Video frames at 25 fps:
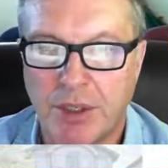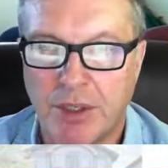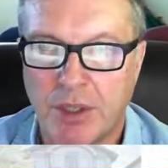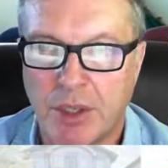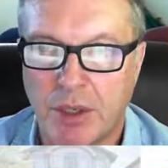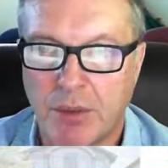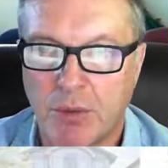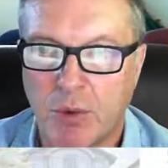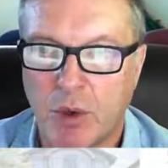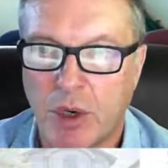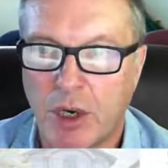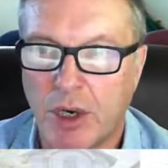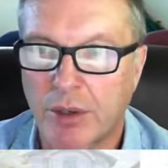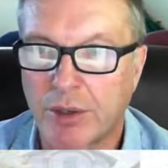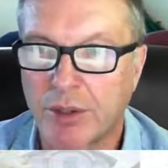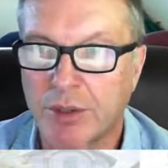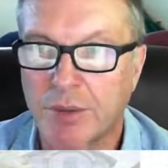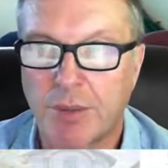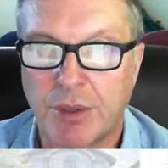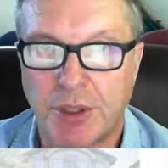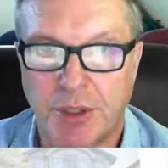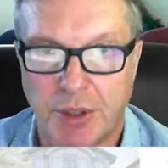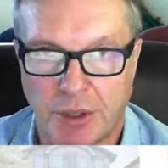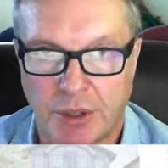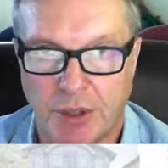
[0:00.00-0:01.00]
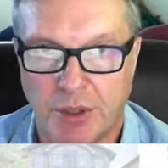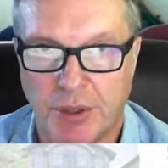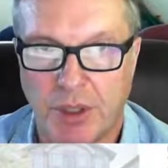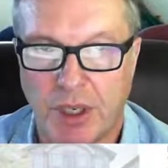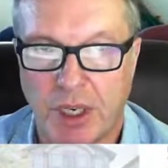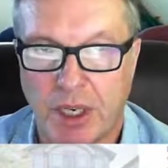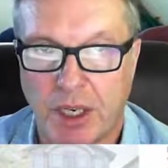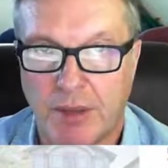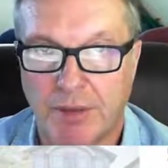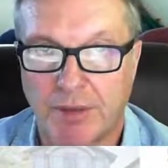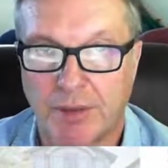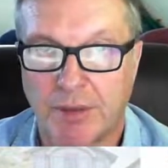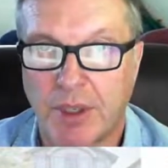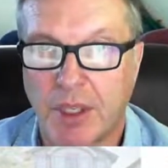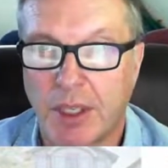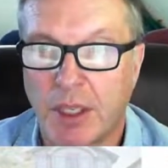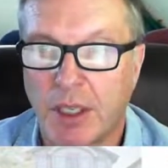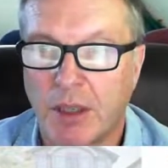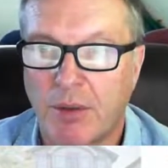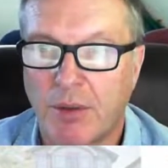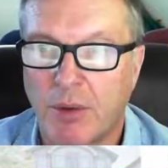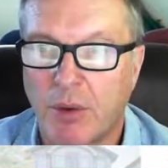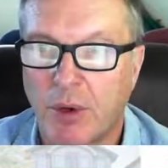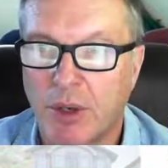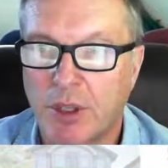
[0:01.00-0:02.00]
That means that water has been turned off.
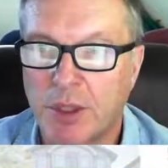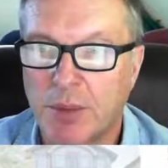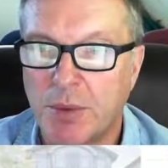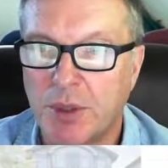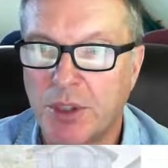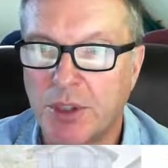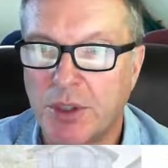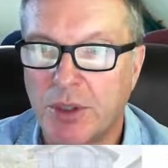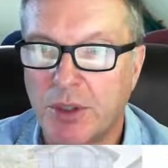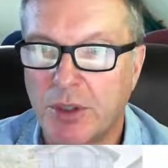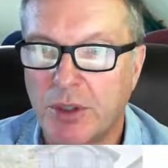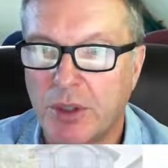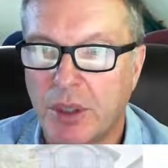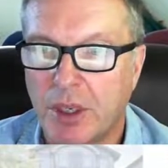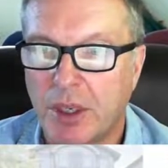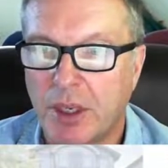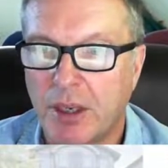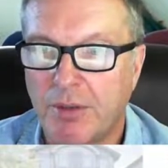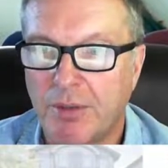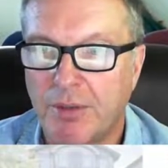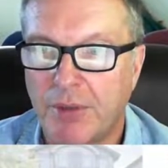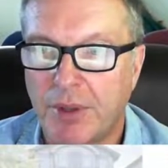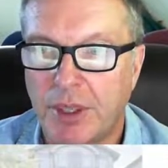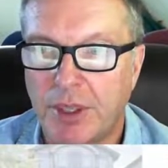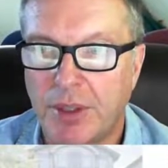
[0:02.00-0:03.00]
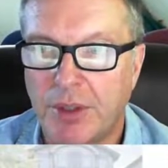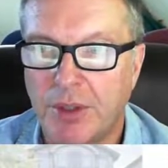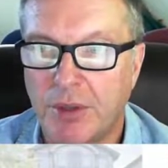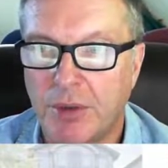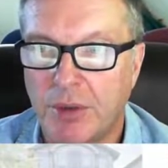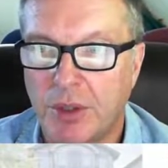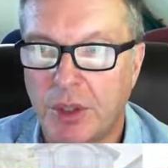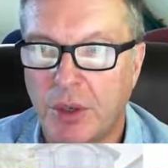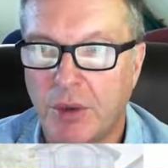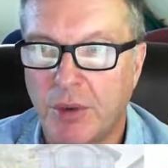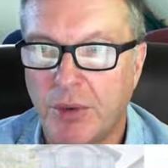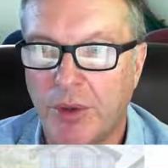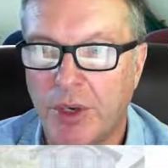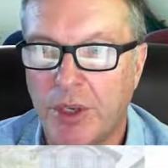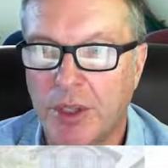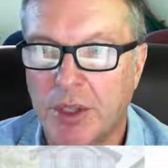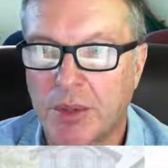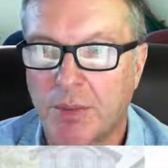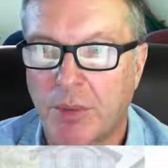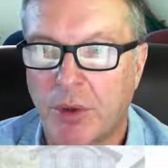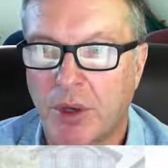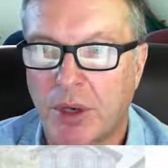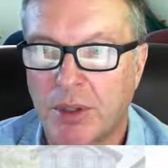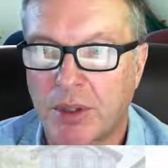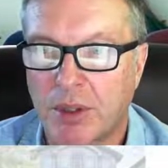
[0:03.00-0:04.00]
If the water's been turned off, then you
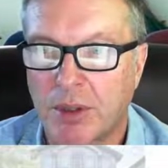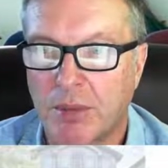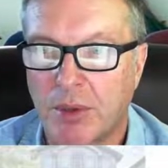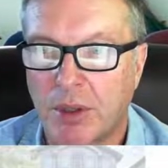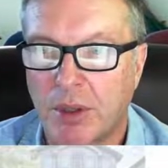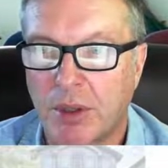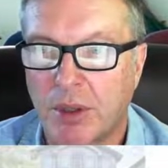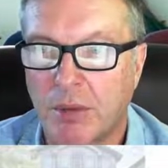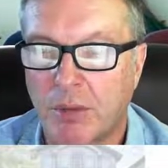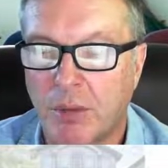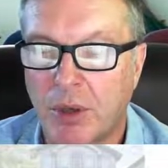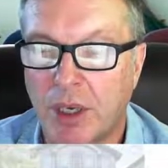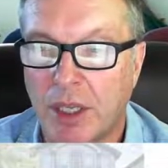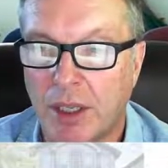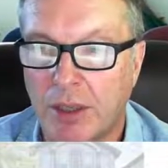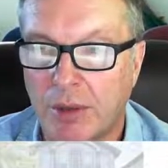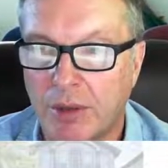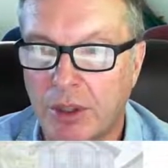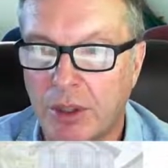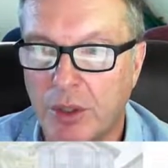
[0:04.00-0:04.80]
know that it's possible.